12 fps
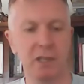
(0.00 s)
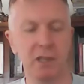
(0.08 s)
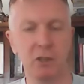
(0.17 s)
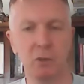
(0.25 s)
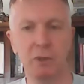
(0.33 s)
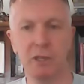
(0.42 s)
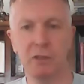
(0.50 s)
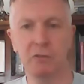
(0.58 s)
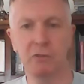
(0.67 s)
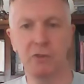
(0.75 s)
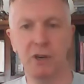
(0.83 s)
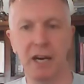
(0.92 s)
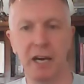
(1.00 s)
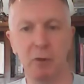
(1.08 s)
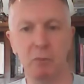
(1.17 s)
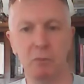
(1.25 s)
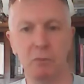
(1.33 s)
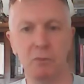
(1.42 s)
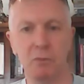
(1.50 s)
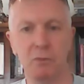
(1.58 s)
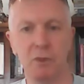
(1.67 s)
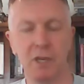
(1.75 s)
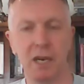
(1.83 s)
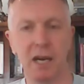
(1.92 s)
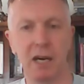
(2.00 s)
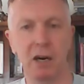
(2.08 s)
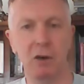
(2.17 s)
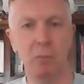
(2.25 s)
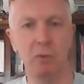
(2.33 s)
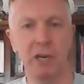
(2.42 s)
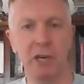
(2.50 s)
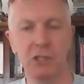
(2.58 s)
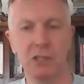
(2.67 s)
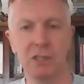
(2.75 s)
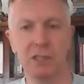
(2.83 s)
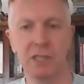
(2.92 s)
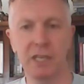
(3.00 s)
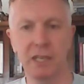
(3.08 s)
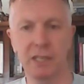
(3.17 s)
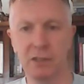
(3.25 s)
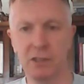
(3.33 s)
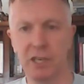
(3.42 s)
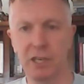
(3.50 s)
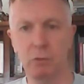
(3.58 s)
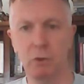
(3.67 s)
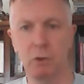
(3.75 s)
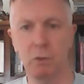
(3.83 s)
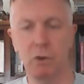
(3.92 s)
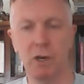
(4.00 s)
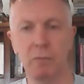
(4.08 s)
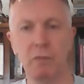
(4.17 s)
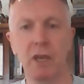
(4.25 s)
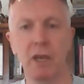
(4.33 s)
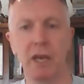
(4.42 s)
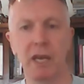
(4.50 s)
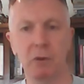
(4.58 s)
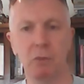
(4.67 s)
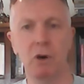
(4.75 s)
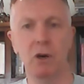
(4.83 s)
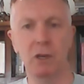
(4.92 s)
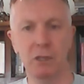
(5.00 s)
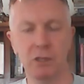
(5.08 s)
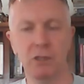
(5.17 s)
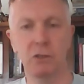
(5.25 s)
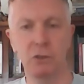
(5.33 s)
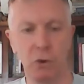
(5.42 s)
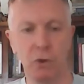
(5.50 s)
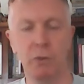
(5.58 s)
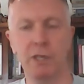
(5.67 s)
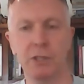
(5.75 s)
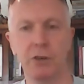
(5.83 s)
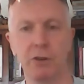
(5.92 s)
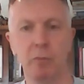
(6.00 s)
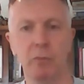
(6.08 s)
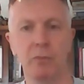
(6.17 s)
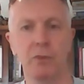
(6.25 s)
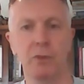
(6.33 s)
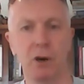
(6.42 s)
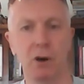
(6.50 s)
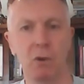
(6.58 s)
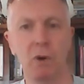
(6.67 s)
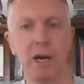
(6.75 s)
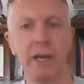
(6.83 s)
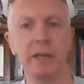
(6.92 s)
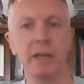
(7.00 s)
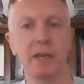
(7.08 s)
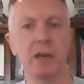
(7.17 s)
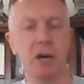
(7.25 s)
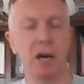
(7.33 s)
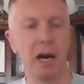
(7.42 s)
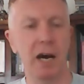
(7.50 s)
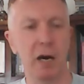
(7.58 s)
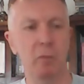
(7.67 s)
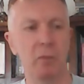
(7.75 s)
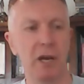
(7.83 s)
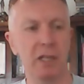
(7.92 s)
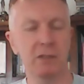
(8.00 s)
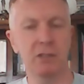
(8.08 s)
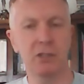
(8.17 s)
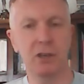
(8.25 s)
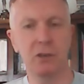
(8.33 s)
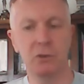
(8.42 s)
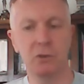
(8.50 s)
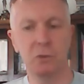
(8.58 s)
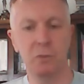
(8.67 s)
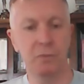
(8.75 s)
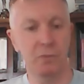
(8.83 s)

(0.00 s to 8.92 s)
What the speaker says: little bit of operations in Italy in the Second World War, it was Northwest Europe the whole way. And so,